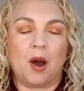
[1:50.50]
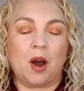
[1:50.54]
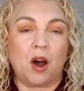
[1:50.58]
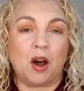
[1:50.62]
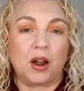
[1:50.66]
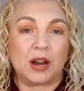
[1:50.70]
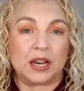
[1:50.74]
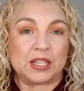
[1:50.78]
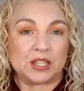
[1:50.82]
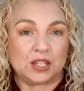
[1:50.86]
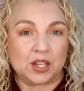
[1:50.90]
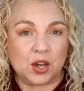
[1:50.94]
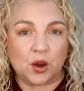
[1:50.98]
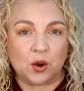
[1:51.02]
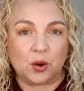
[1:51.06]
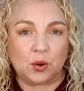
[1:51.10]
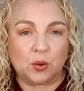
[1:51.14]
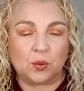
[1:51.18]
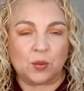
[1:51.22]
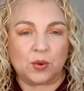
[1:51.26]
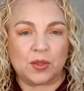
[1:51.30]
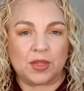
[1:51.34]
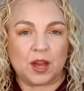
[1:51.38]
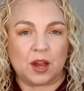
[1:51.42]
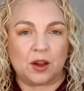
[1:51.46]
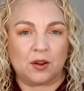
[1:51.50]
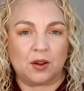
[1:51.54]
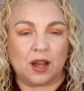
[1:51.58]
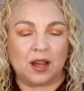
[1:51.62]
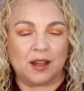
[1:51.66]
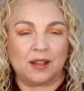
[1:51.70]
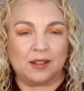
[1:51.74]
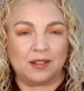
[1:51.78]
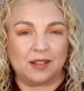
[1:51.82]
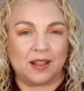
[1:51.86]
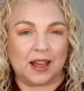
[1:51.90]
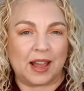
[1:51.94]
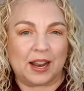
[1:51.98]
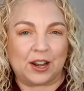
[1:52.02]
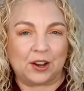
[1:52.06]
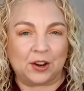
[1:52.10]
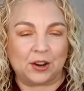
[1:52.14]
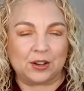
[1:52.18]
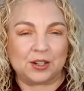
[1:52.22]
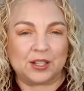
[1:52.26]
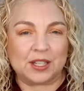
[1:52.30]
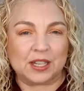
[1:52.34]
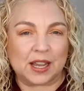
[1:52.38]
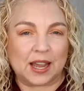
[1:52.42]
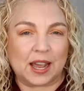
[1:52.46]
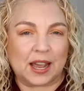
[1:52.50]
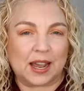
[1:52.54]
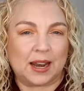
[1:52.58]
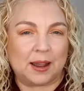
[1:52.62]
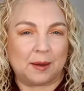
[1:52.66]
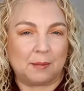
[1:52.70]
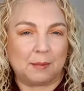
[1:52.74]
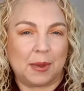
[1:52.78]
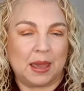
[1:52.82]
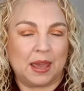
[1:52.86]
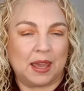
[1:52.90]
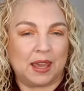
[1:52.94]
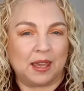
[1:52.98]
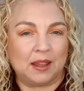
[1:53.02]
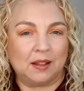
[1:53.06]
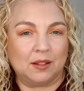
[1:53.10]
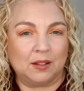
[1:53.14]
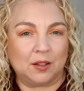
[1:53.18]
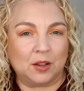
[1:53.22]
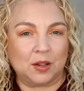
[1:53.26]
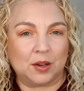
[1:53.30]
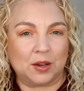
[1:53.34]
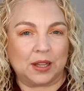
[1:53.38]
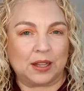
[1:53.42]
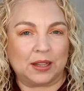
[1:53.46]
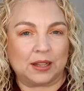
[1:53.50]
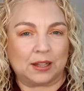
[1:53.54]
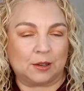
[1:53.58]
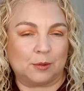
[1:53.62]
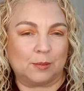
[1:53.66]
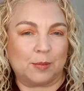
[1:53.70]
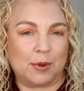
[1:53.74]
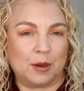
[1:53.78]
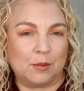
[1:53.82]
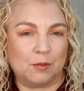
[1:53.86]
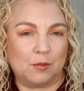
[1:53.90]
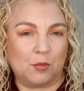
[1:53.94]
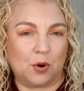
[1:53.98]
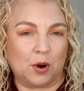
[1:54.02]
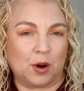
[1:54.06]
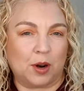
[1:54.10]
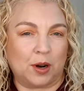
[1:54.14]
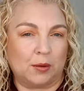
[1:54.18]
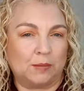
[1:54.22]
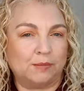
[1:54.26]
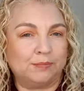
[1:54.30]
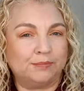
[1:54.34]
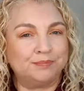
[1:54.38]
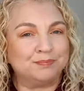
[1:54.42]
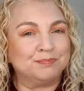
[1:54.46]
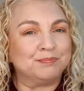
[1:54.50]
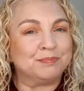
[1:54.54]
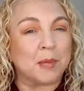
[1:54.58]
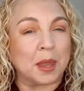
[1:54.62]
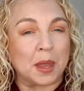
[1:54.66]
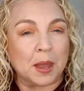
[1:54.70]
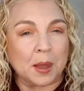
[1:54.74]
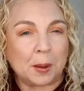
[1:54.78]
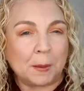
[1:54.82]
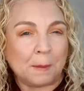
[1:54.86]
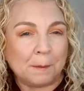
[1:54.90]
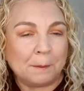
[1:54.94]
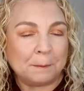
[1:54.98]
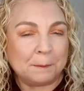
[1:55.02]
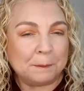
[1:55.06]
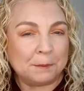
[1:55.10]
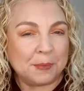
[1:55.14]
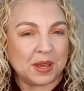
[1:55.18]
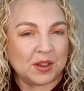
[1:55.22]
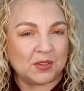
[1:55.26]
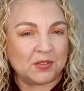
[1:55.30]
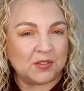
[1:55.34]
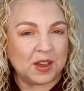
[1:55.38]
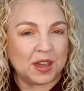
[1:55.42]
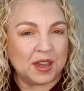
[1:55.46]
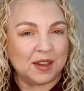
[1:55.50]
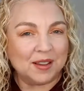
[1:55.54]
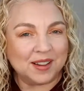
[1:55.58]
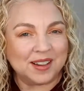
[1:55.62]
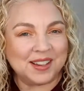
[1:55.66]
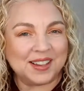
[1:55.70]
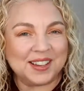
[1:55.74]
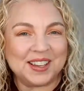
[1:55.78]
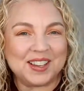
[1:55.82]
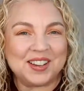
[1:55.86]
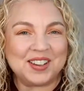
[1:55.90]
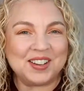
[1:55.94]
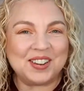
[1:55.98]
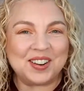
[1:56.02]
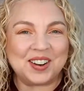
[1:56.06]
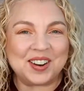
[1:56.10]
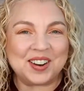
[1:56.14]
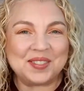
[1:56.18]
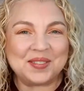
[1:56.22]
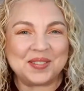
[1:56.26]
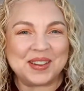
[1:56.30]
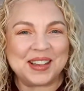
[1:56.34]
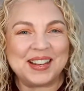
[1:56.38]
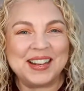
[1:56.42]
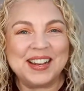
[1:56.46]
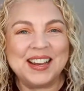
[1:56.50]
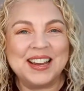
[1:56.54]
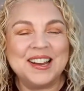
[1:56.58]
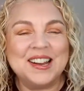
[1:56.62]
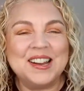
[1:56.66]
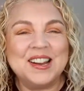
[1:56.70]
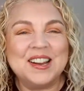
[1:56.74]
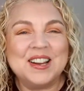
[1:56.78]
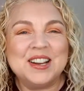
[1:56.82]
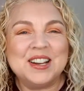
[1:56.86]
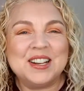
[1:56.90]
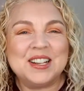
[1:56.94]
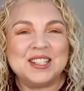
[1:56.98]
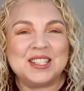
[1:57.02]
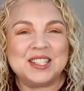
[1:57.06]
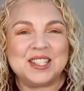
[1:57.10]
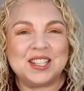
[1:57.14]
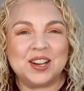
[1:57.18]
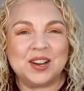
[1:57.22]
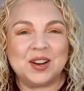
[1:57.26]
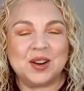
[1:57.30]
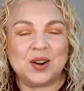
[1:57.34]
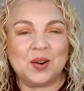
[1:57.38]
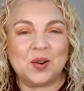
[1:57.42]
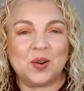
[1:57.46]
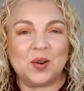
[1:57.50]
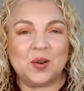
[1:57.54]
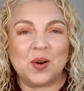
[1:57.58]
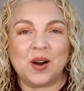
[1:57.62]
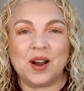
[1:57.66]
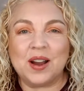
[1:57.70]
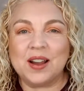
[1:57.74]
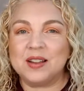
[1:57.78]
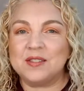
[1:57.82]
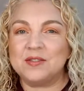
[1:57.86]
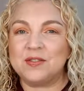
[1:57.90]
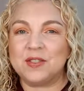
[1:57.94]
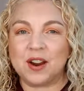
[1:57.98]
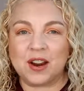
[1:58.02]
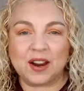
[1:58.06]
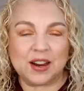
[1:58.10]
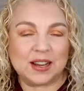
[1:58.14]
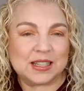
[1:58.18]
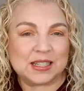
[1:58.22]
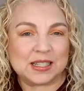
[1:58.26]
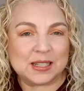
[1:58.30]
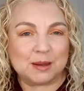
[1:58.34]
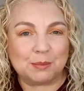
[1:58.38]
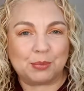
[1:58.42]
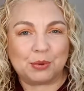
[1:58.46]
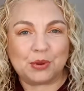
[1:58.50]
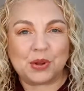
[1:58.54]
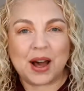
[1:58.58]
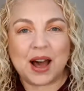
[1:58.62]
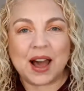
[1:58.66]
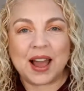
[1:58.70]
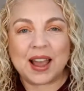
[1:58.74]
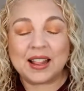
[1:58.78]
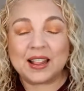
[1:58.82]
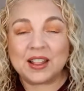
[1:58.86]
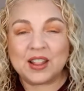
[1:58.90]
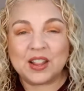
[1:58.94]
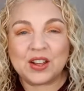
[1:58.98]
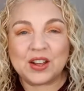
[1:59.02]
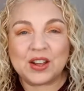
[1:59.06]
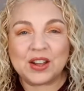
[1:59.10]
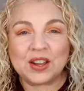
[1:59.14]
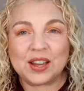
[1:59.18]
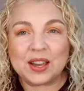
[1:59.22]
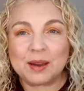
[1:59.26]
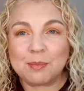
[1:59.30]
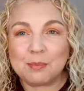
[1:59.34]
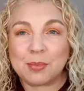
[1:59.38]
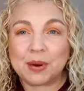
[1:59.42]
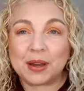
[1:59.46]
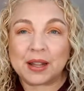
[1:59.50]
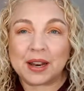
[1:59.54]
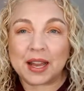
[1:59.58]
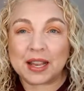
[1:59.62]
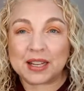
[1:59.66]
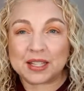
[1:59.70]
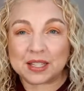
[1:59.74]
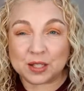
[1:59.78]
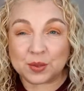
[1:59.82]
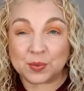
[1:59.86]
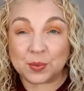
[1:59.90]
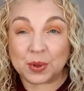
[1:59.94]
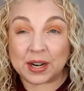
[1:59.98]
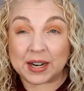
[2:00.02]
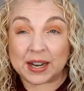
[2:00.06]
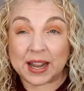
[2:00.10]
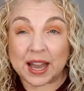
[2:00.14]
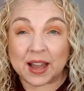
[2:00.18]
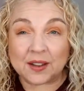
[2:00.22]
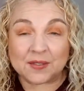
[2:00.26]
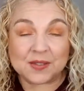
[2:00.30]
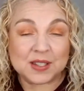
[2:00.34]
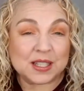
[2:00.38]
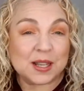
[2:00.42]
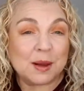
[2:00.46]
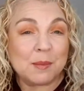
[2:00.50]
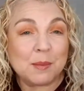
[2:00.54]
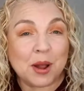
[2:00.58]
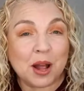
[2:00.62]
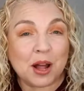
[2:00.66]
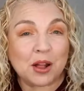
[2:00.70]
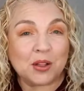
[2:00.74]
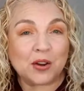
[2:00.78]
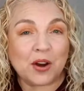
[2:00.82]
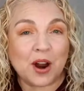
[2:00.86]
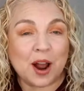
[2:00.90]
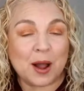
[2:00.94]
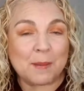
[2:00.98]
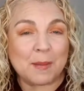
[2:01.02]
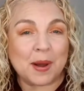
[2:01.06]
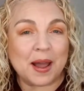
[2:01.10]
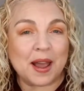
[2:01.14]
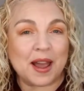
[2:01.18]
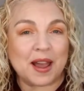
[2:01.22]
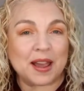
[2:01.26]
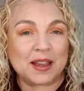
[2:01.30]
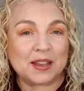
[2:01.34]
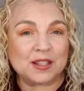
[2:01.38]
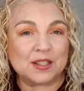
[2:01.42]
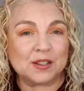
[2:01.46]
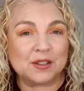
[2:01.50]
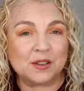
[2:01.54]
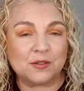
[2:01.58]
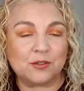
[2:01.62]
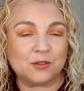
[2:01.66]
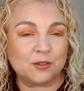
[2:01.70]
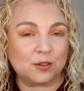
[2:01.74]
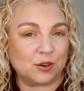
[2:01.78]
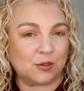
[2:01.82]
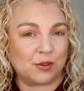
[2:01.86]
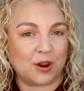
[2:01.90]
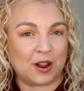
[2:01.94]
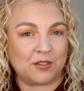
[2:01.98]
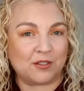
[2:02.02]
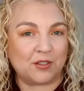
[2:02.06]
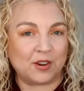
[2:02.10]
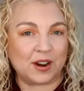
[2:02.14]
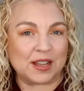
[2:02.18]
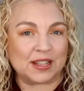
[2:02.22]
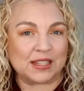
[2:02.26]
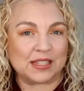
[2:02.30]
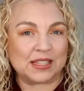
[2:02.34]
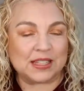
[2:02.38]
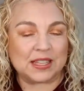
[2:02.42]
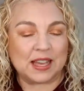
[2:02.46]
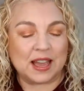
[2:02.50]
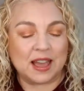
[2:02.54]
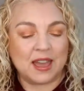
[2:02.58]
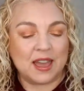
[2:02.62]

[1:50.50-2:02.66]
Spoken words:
on its own without a liner to kind of make it look a little bit more beefy. You know what I mean? So a very simple eye look, but I just wanted to have some color on my eyes for reference.